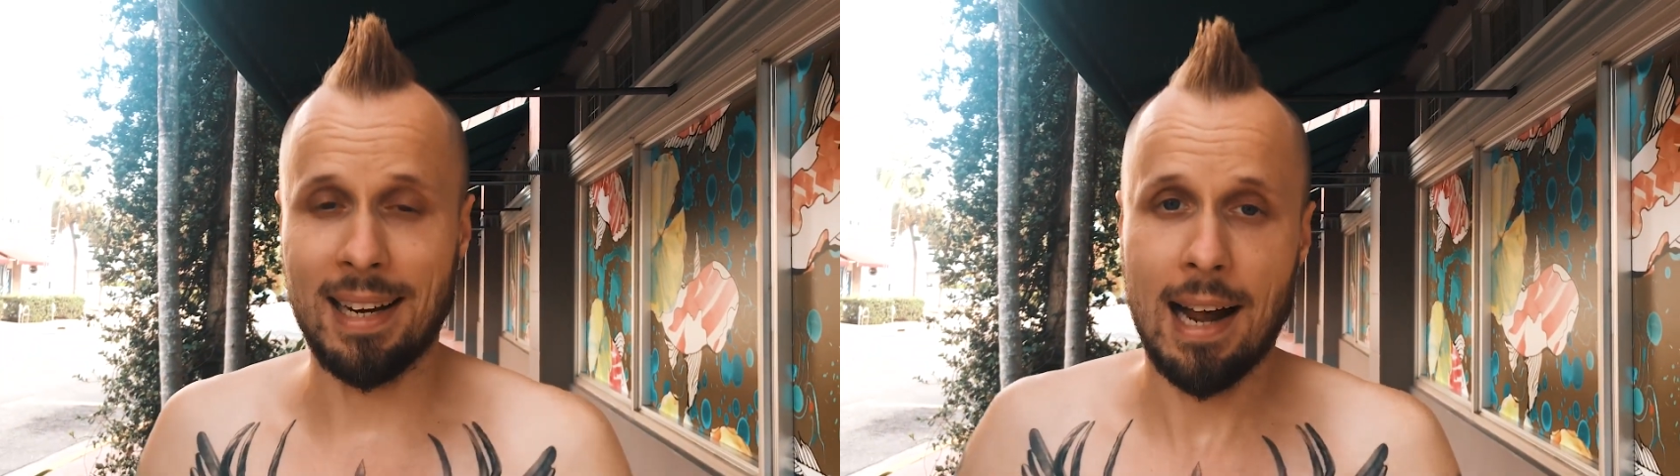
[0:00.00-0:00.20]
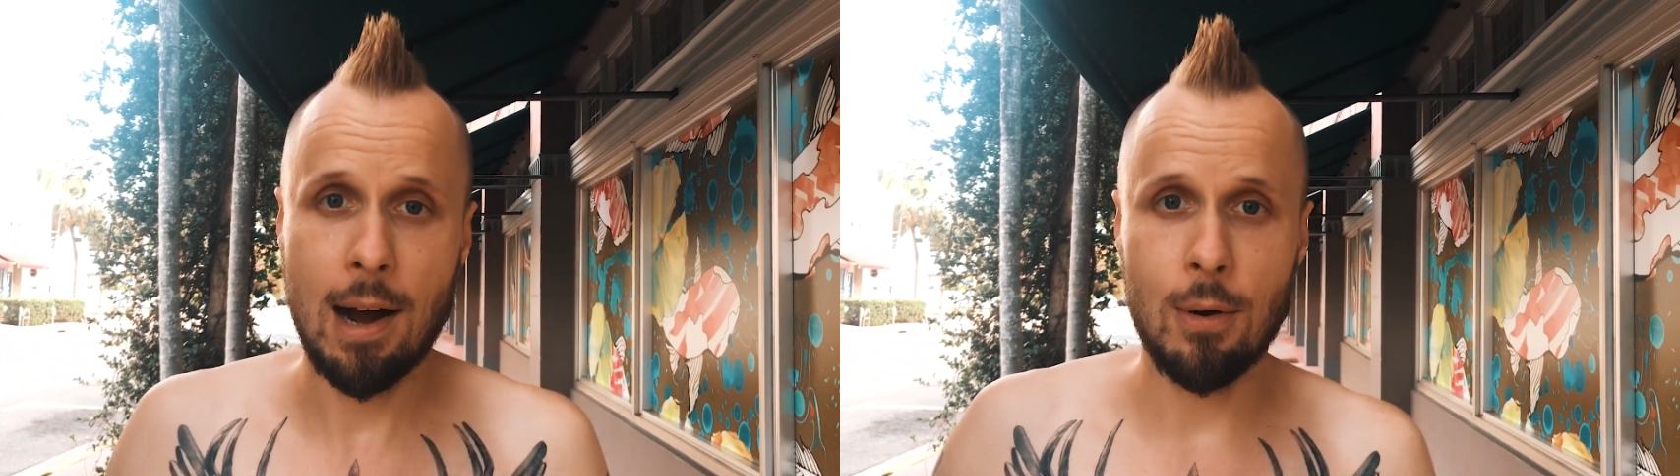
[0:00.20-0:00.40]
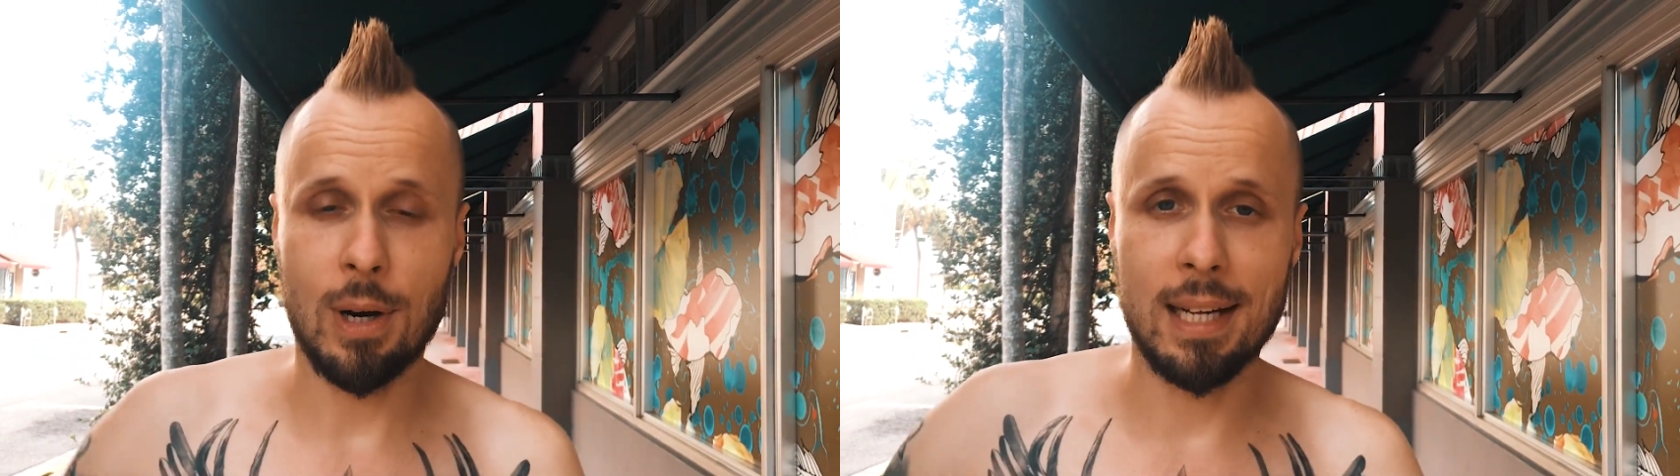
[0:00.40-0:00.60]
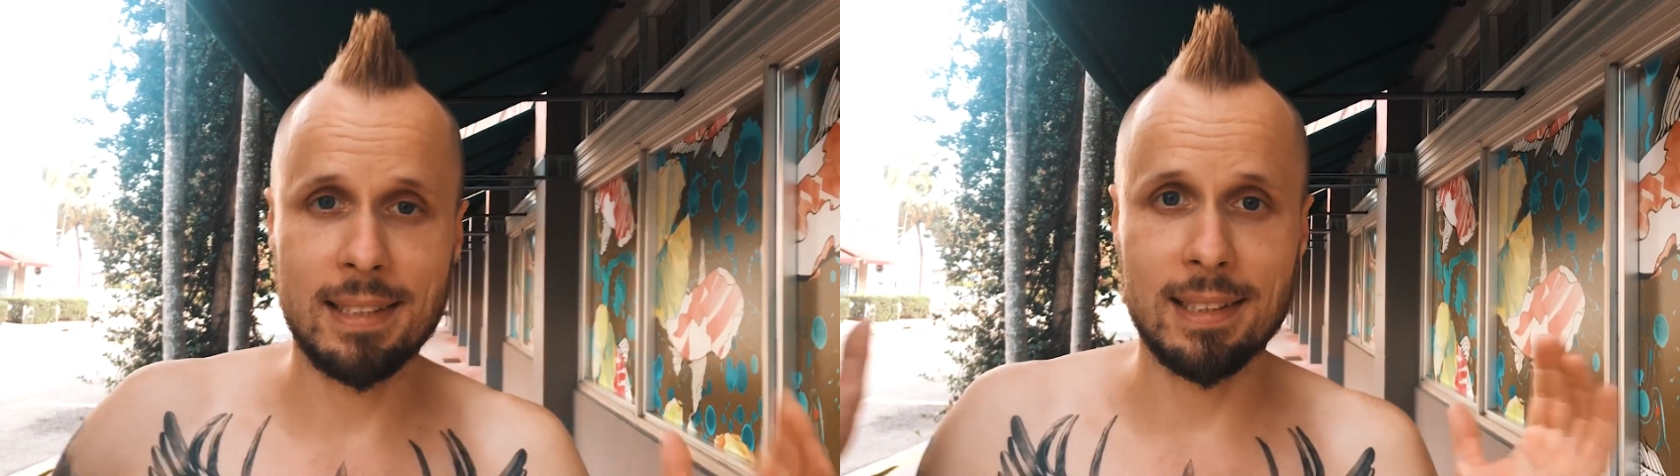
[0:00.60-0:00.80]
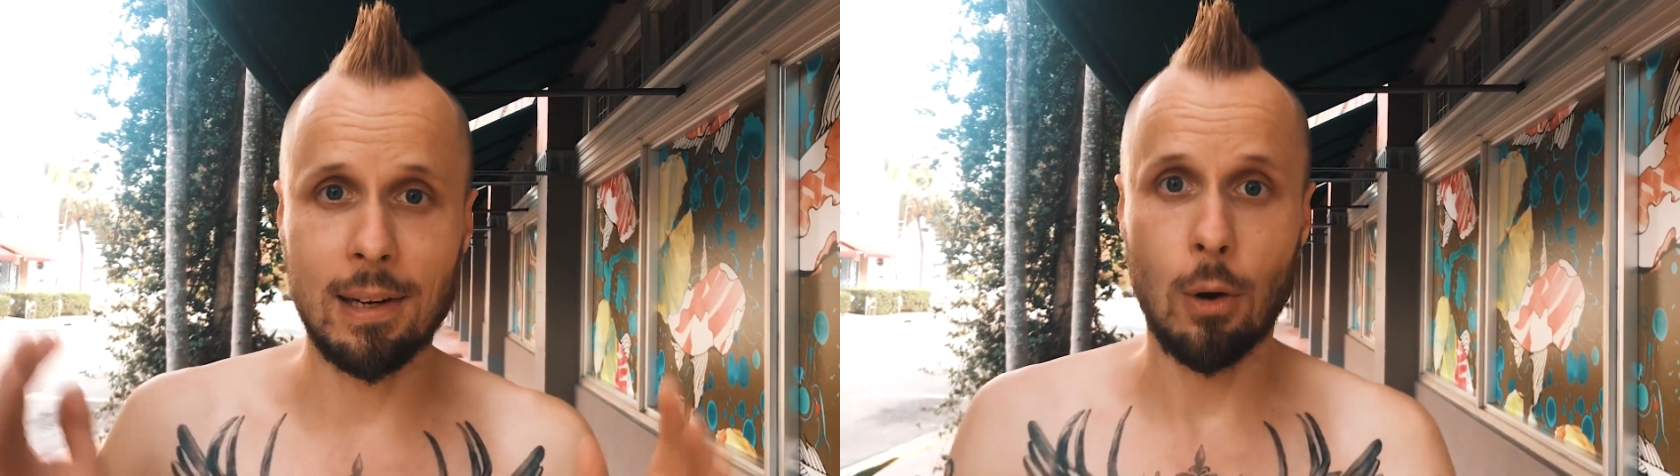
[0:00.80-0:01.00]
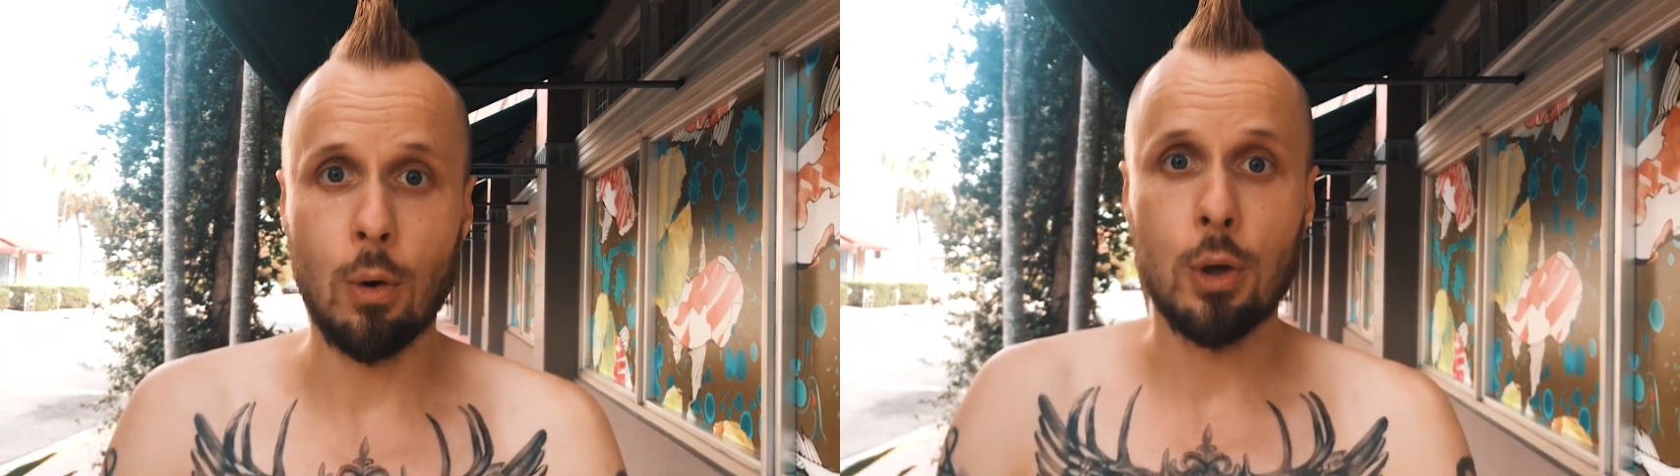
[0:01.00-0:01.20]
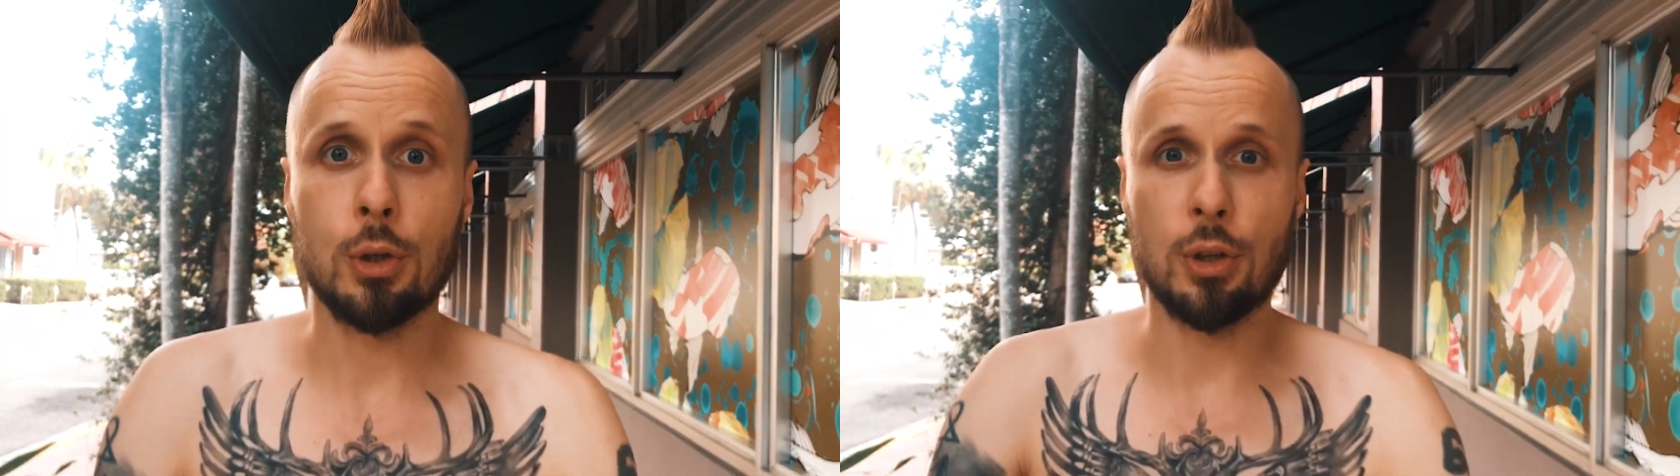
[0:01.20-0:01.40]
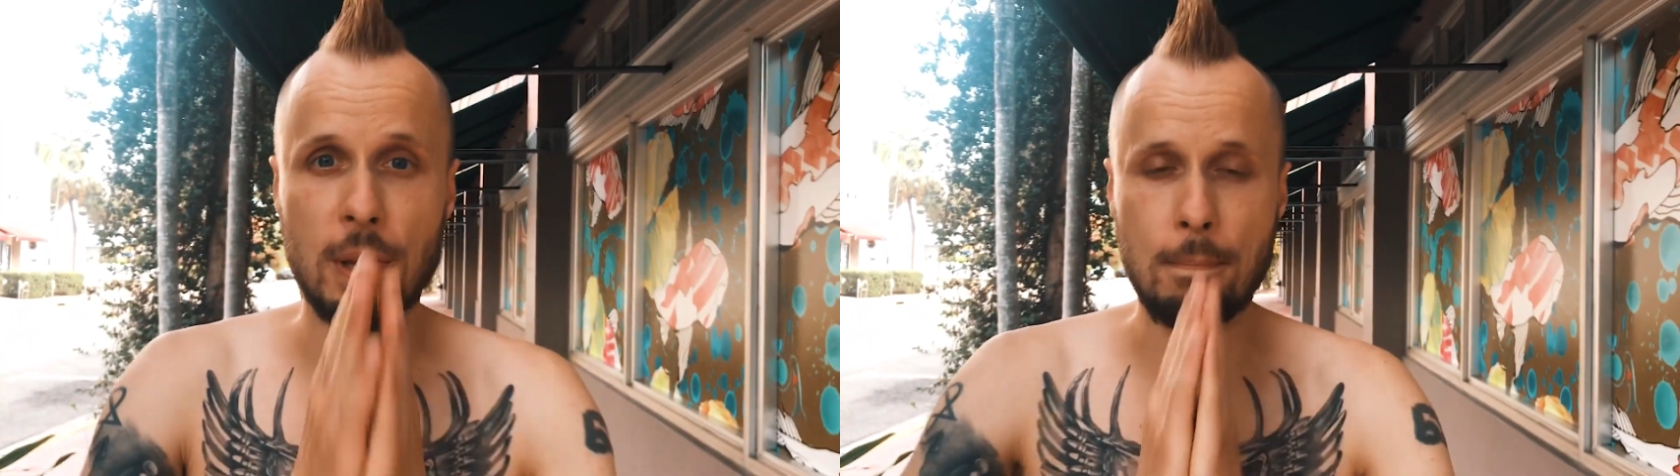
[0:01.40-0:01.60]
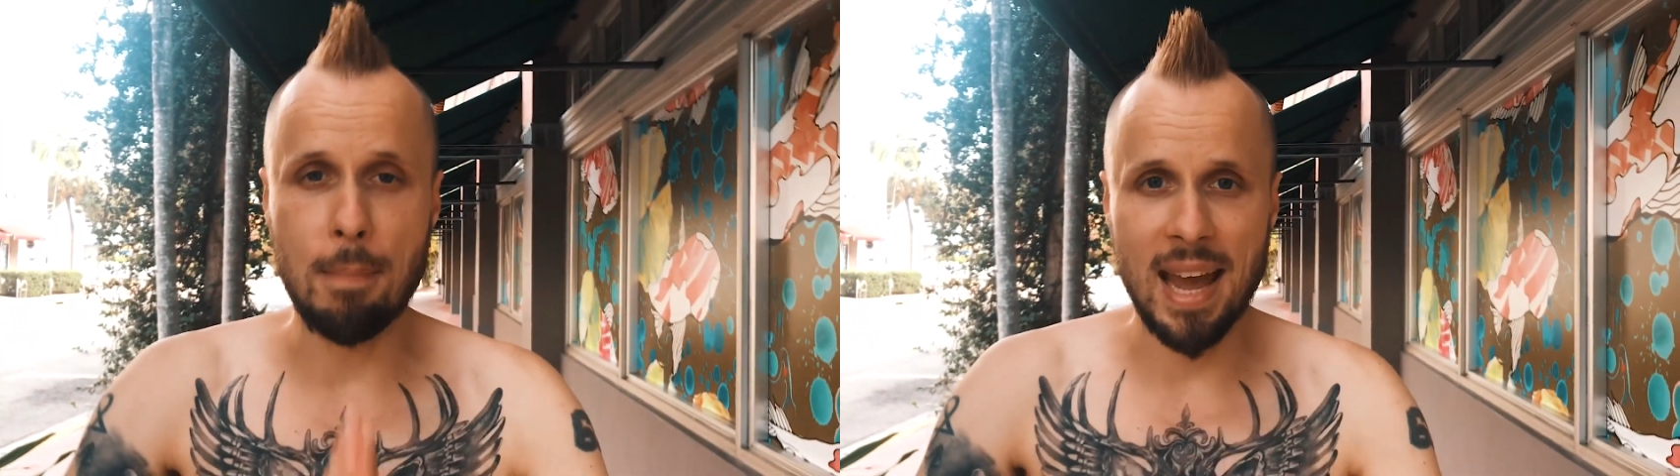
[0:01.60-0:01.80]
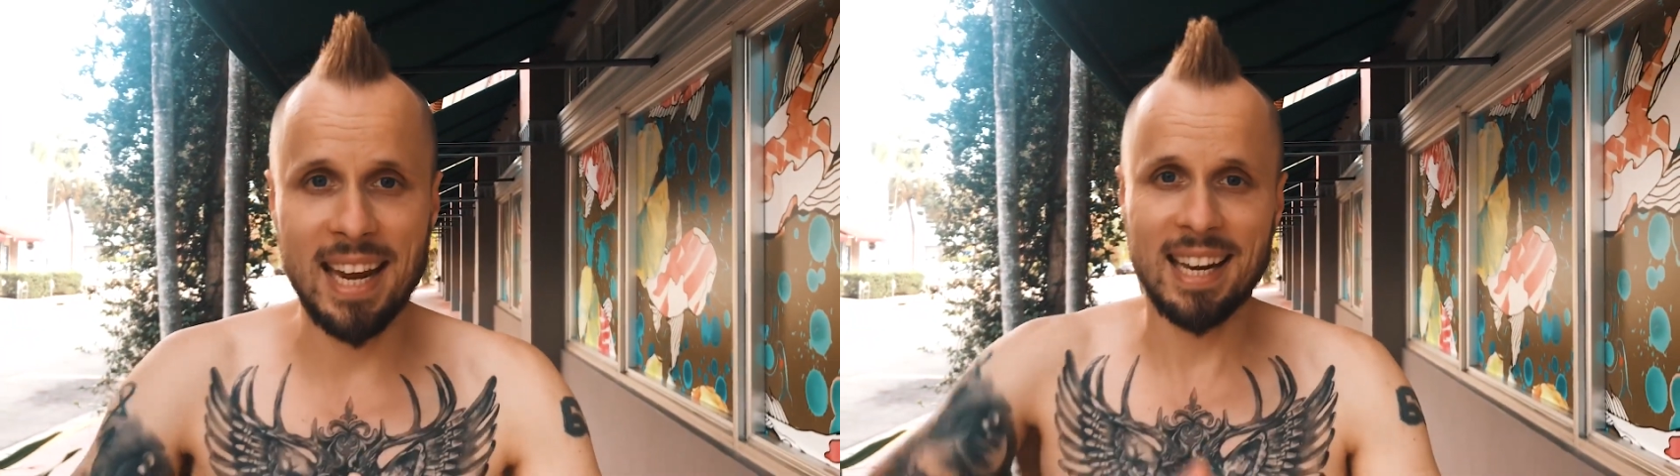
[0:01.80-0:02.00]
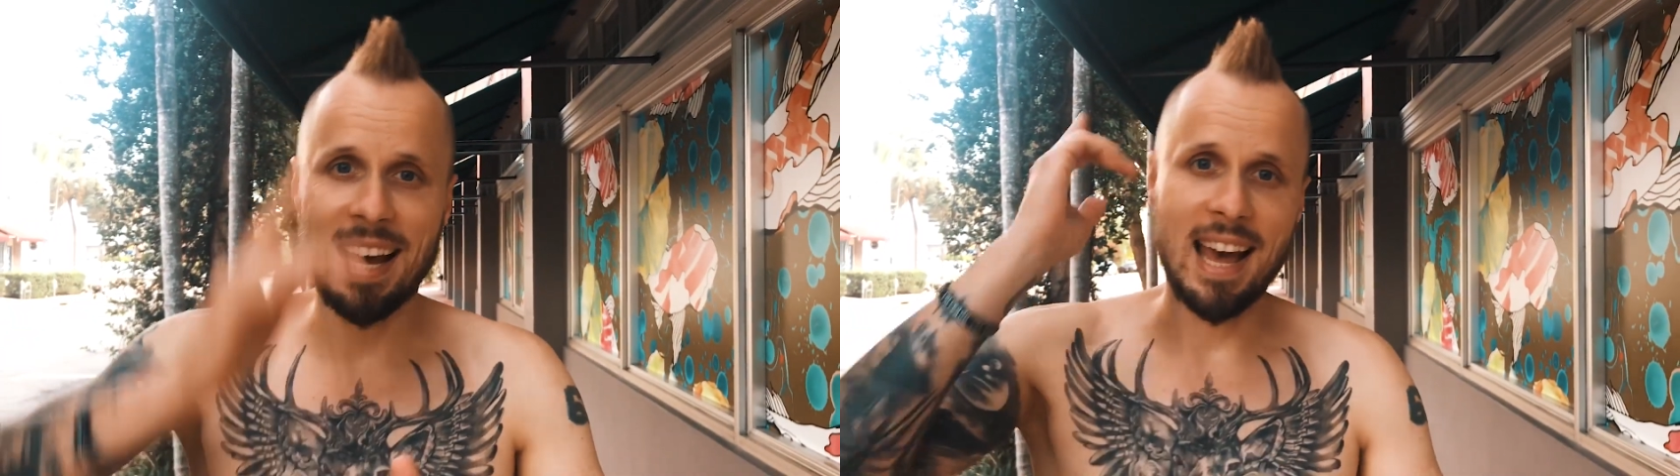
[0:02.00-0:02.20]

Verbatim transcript: and now let's go to the main